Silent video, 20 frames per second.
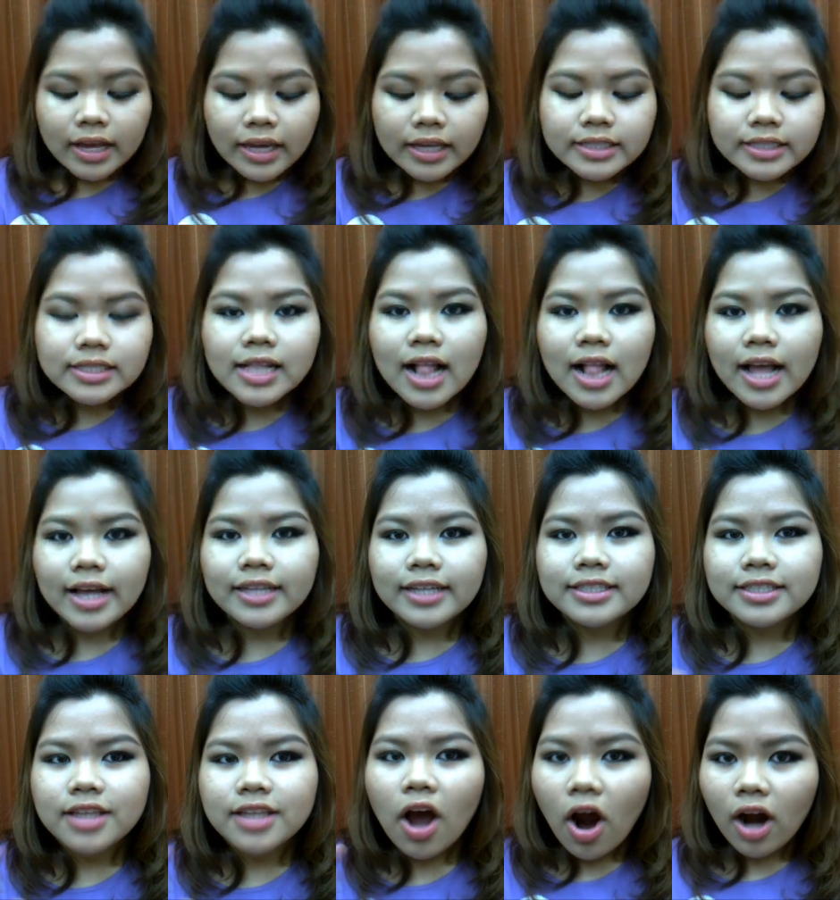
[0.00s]
It's like
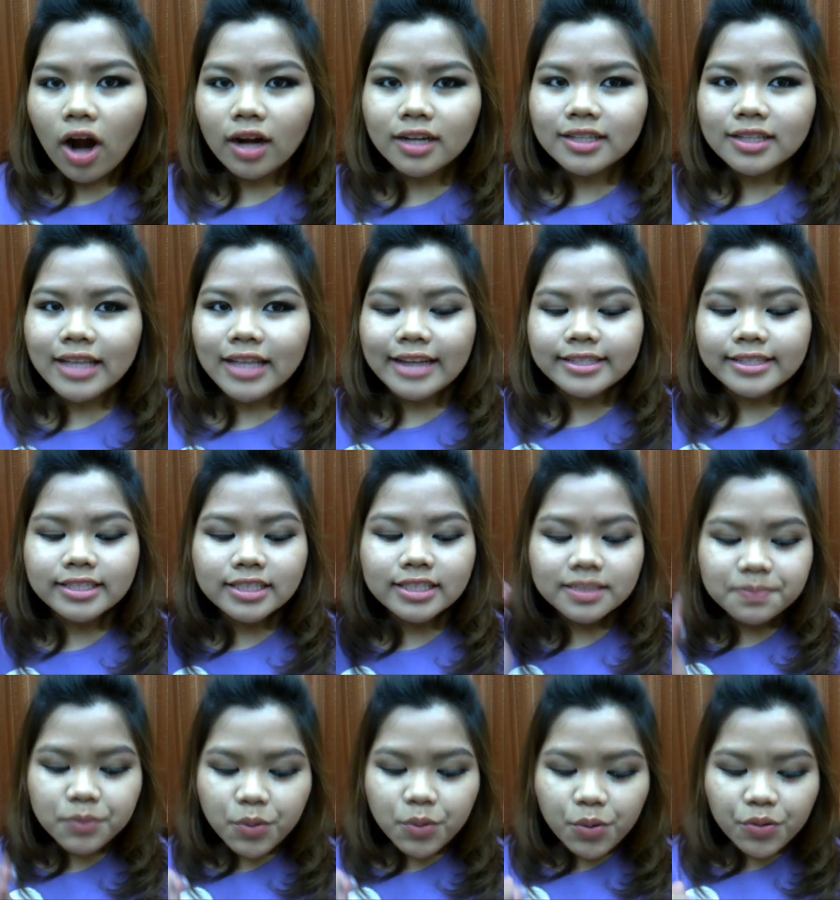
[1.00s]
dark and
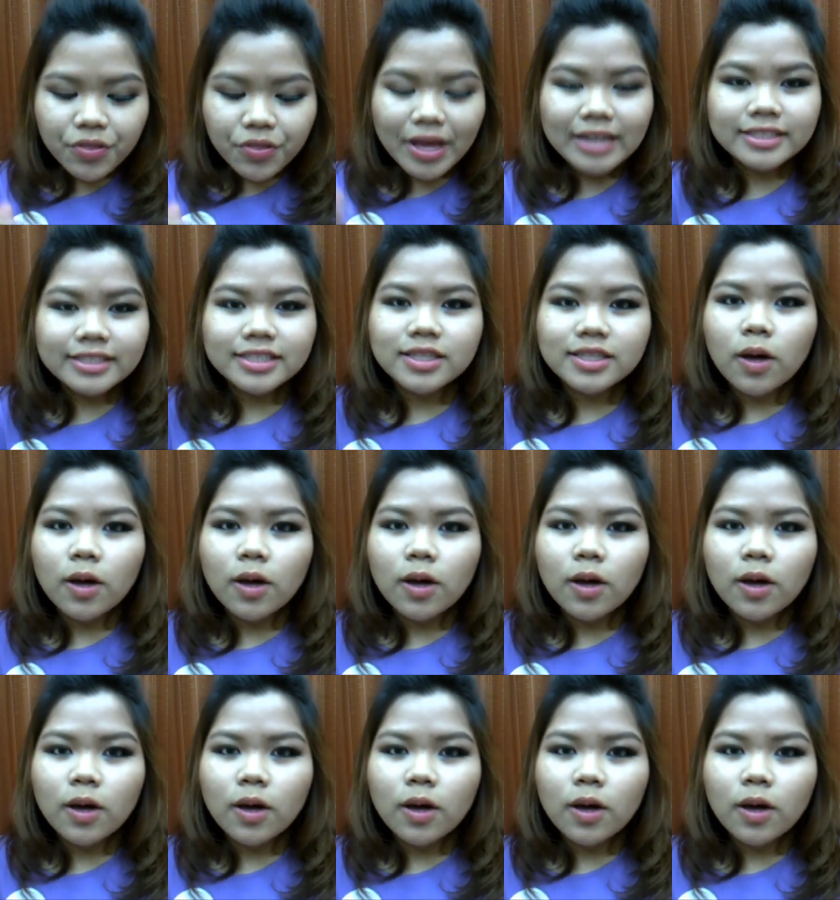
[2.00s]
smooth and